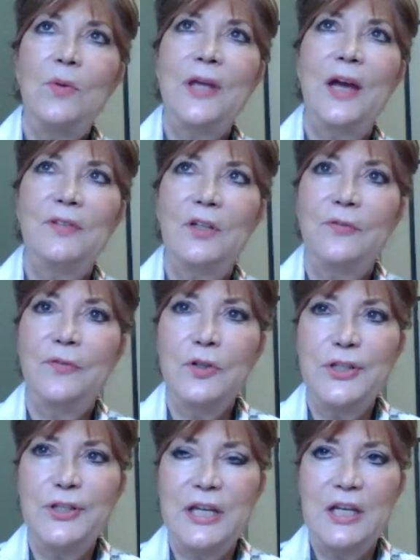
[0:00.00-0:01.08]
we have to
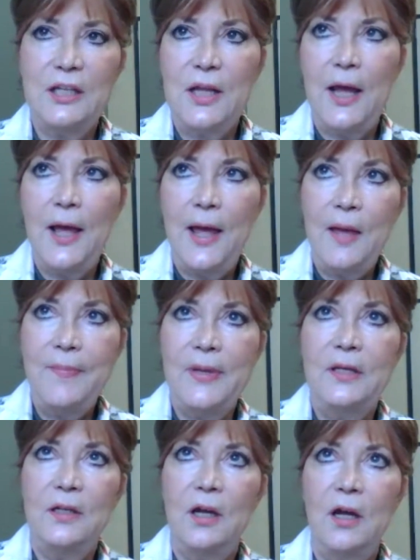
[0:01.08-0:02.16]
first get in the
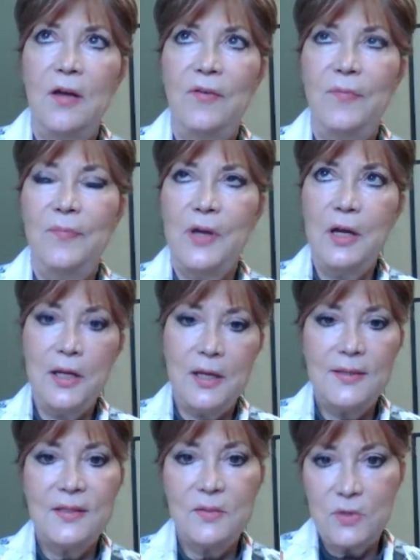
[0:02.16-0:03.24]
habit of cutting
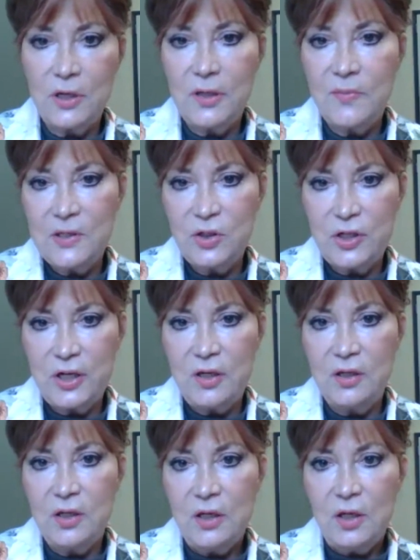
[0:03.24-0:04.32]
out some time each
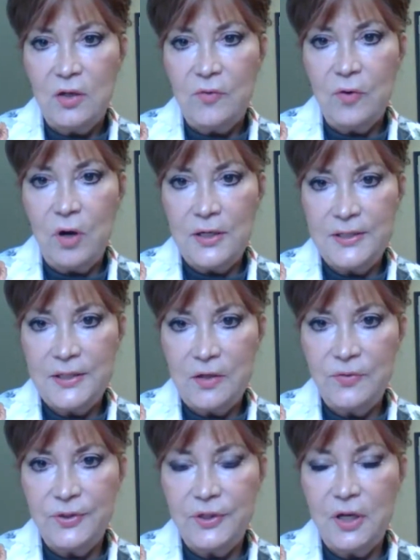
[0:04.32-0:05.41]
day for
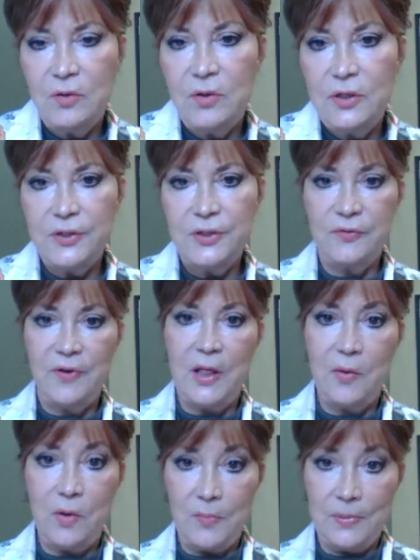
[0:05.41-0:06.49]
ourselves, not only just to
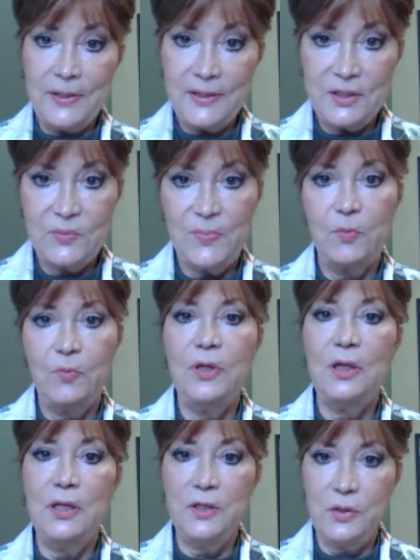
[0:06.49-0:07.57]
follow our bliss, but
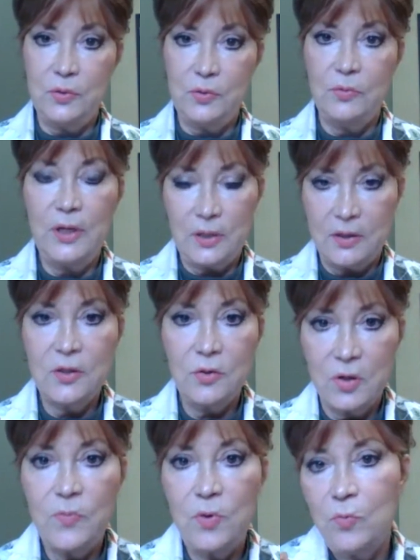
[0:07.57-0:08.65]
really to
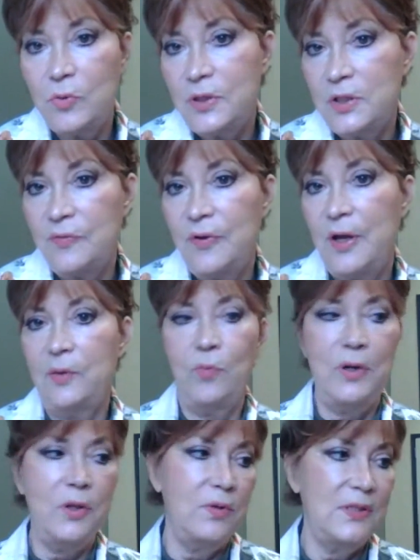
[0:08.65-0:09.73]
commune with the divine,
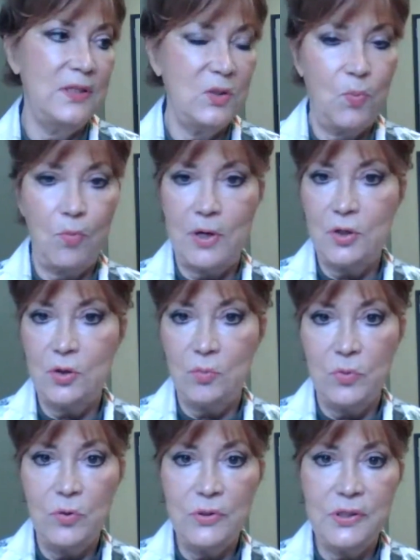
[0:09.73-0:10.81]
whether it's inspirational
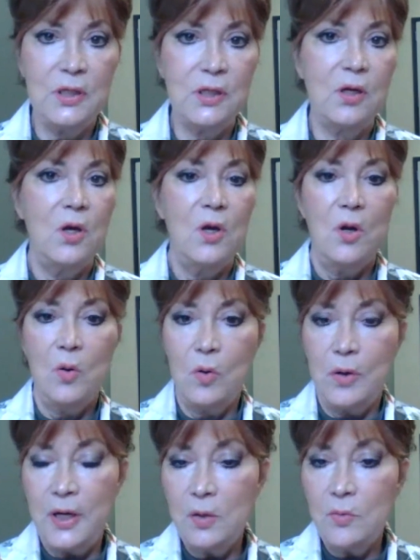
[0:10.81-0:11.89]
music
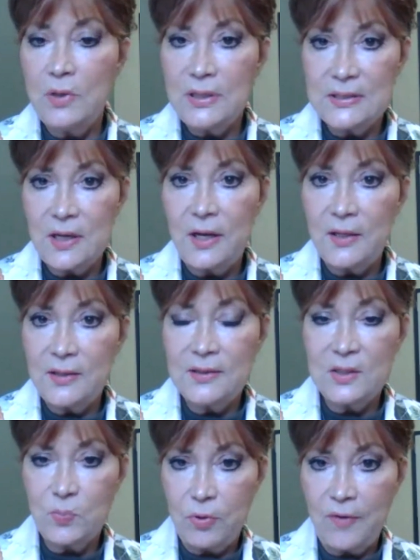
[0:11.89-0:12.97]
or entering the silence
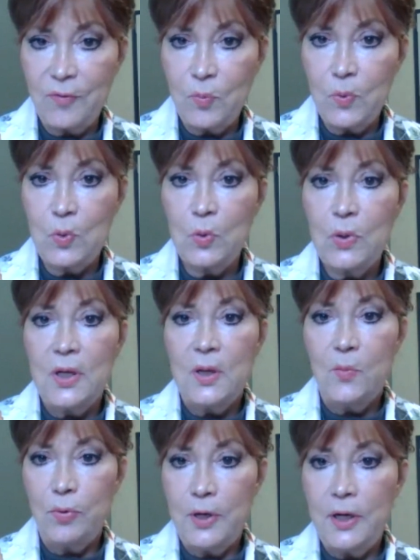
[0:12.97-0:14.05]
is preferable,
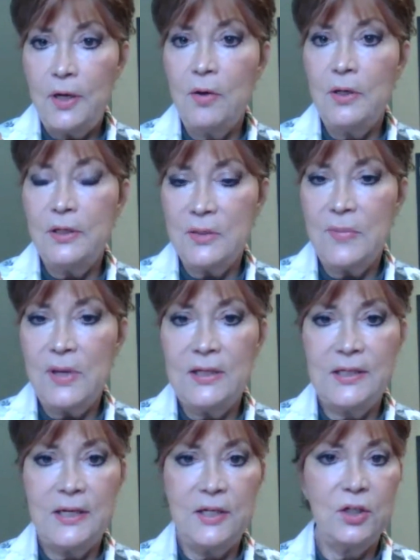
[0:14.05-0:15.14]
prayer and deep
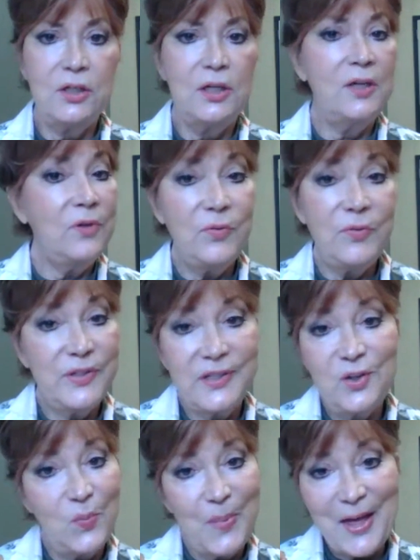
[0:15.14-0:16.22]
meditation, even if it's
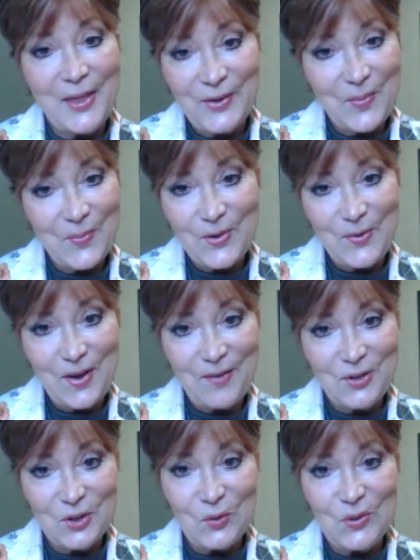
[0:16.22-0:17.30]
in your bathtub when you have
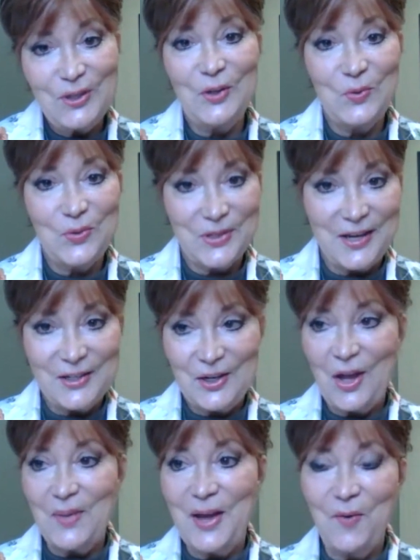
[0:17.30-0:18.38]
children and you say,
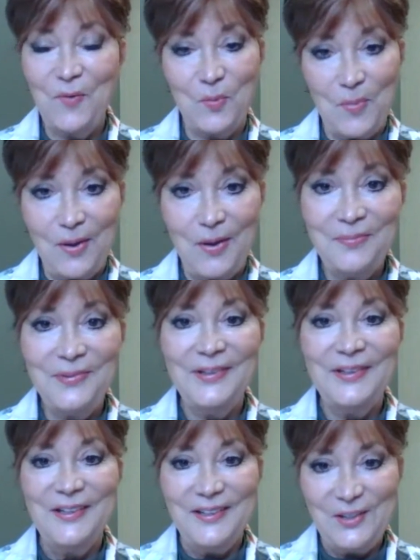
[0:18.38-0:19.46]
"Time out for mom,
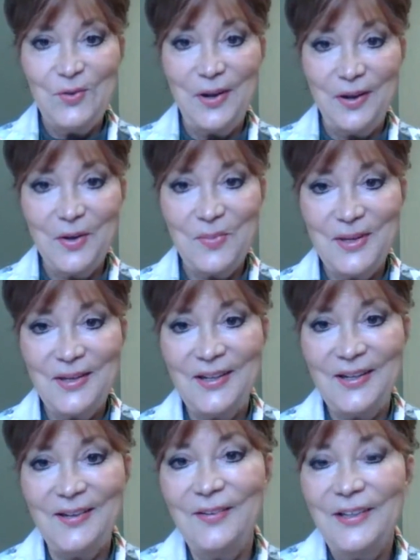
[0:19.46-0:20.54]
do not come in
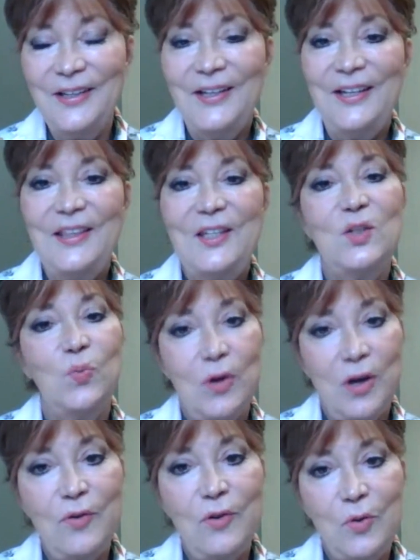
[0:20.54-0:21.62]
now," just
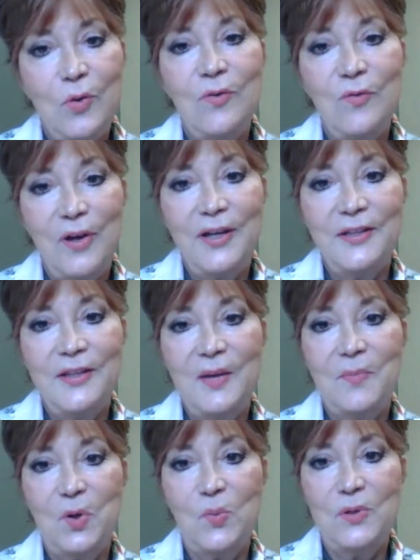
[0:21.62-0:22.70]
wherever you can find
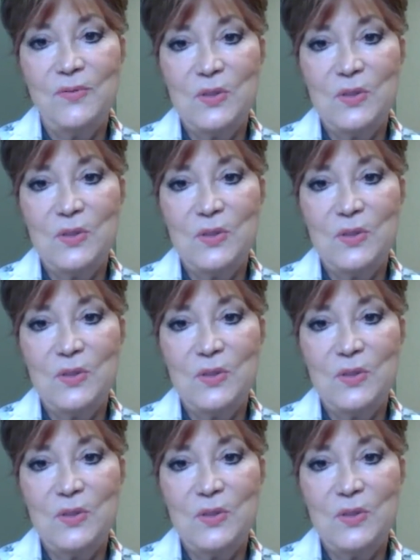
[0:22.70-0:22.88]
that moment of